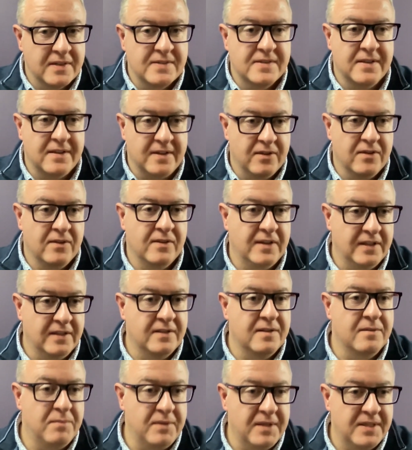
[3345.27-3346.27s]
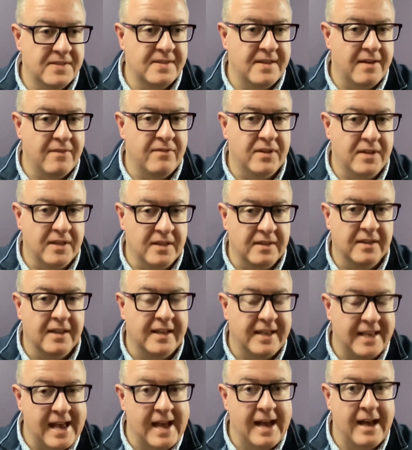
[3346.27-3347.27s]
It's another thing to be 70 and
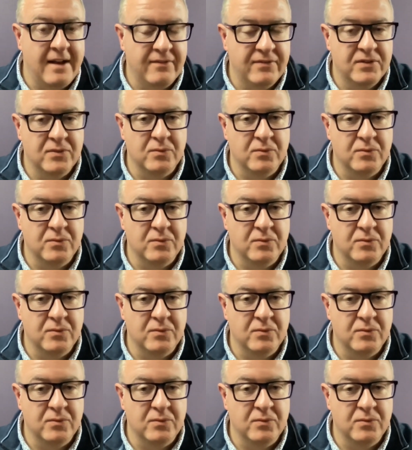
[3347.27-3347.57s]
like have to